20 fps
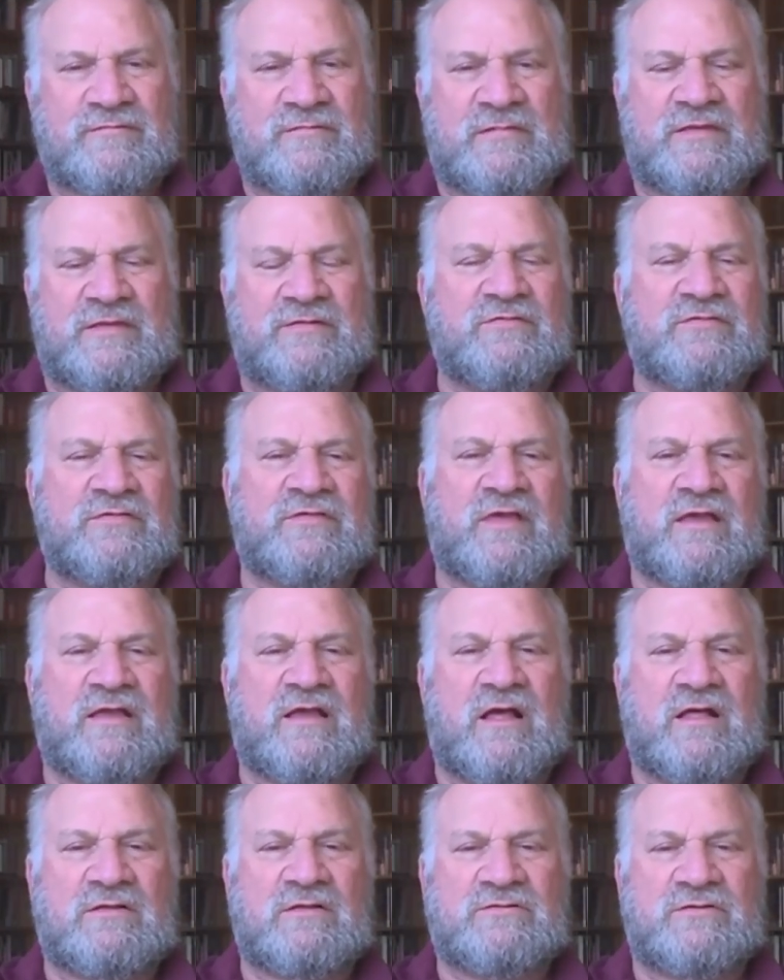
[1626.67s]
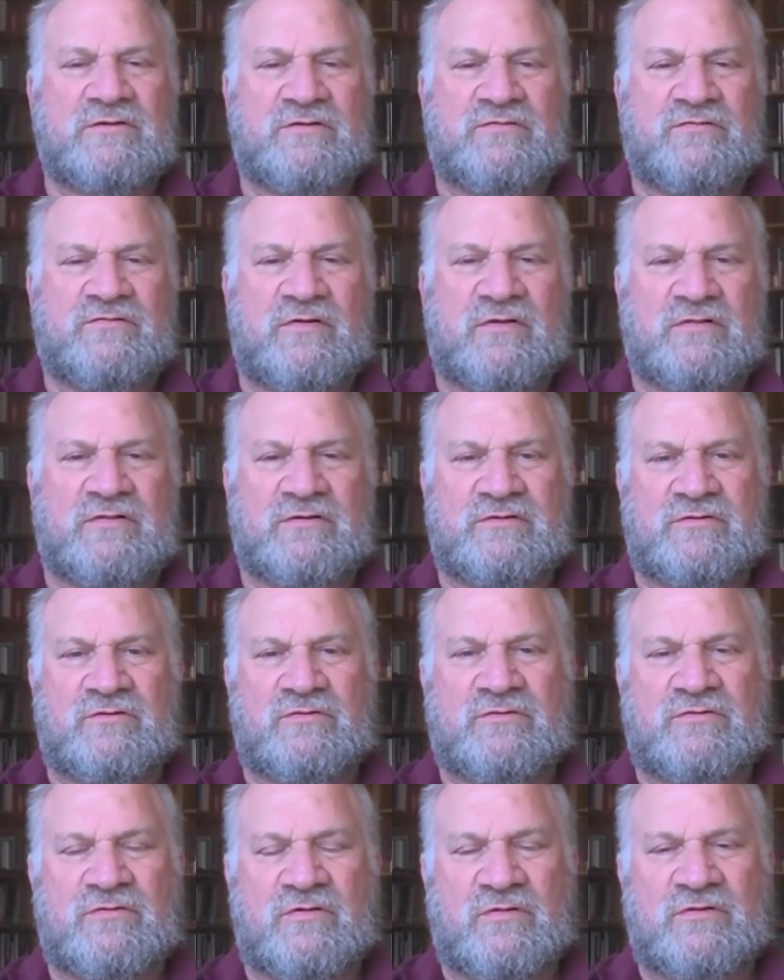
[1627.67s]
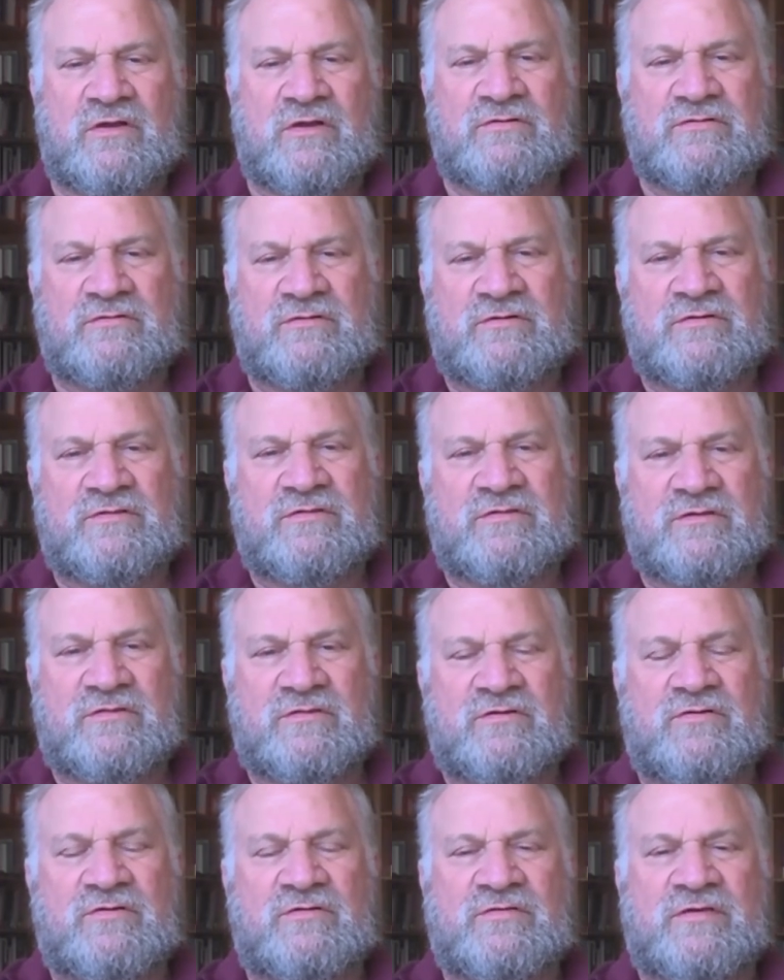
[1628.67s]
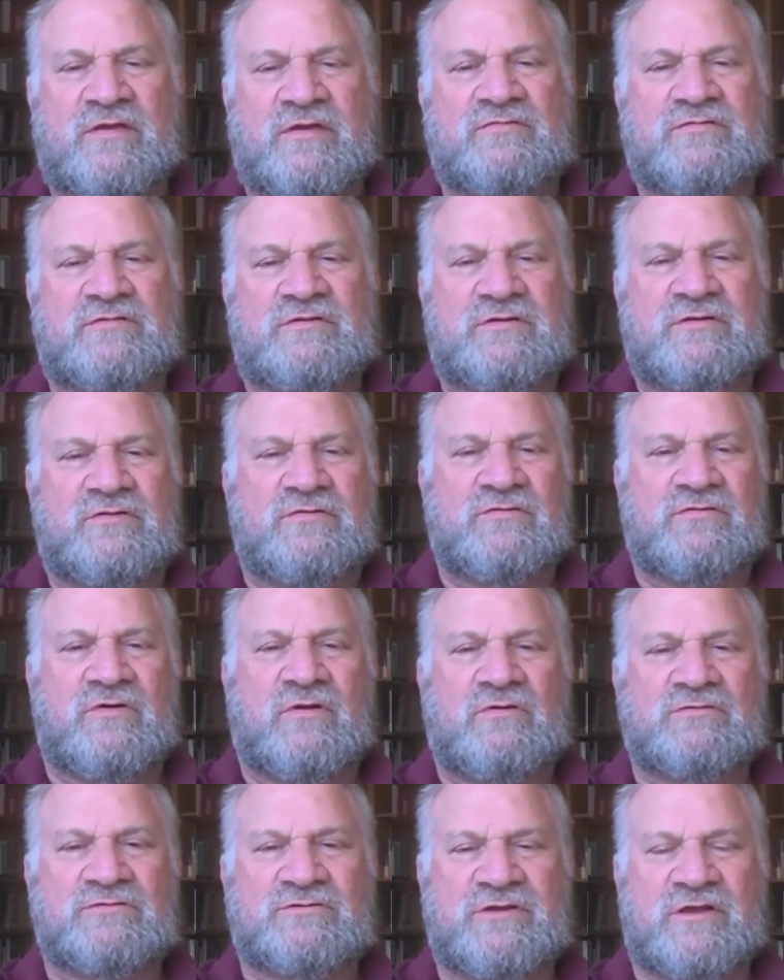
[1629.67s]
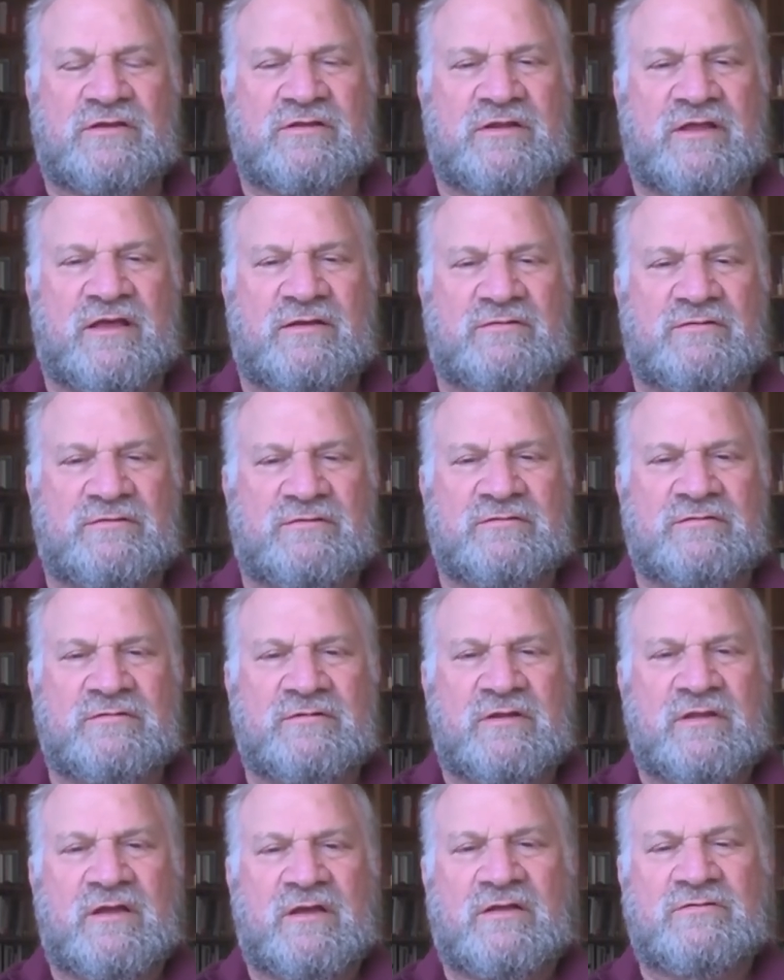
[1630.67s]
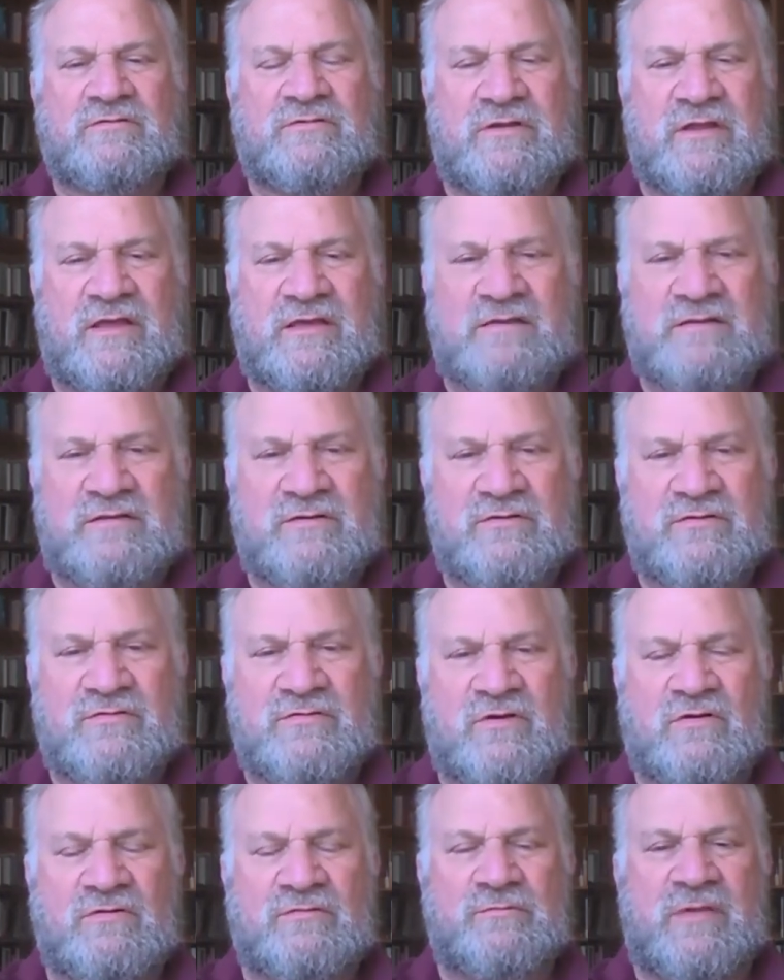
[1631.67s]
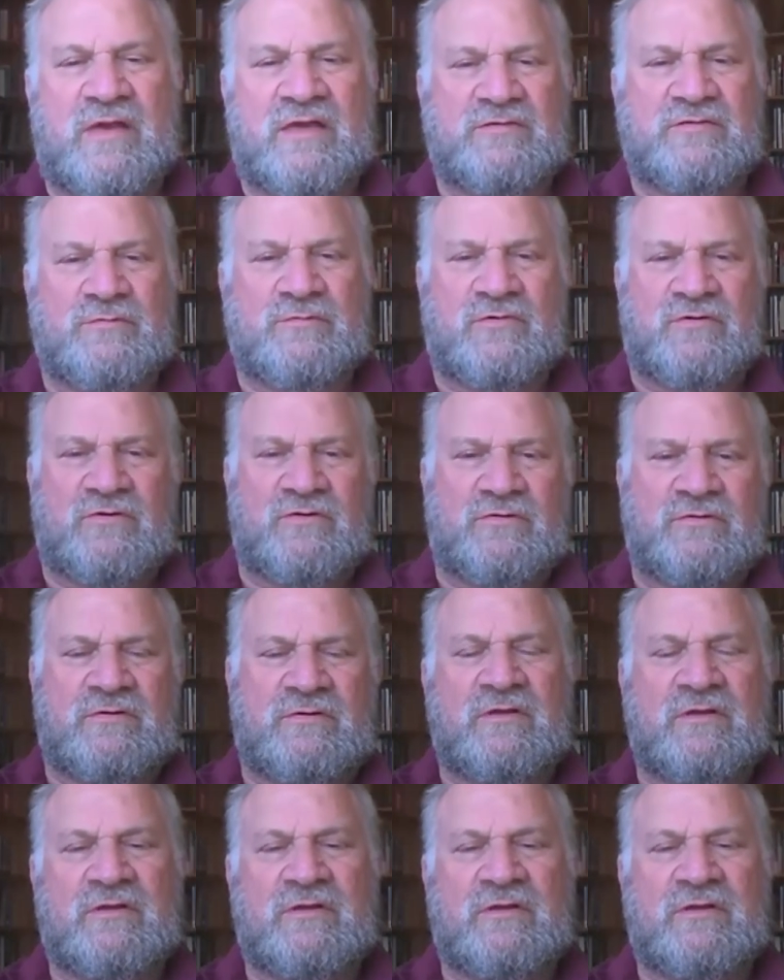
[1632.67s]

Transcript: Even psychology is fairly new. It's only 160 or 70 years old. Check it out. 180 years old, Mesmer,